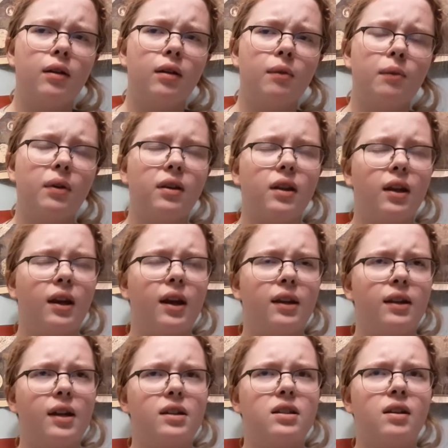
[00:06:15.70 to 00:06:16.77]
But then again,
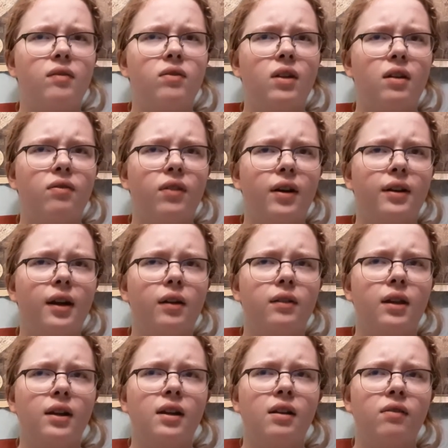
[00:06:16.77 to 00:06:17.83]
that's if they find out
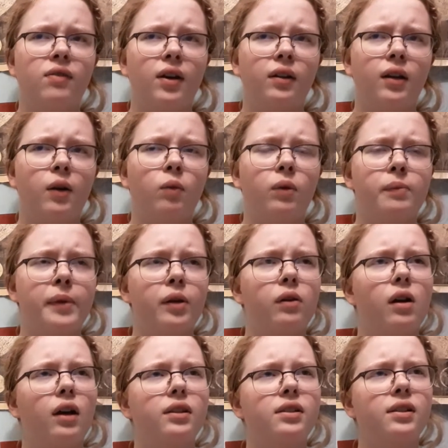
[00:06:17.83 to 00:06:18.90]
that he found out what male
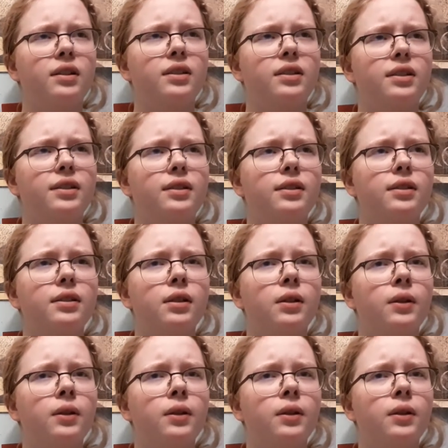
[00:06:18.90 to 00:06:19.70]
continence is.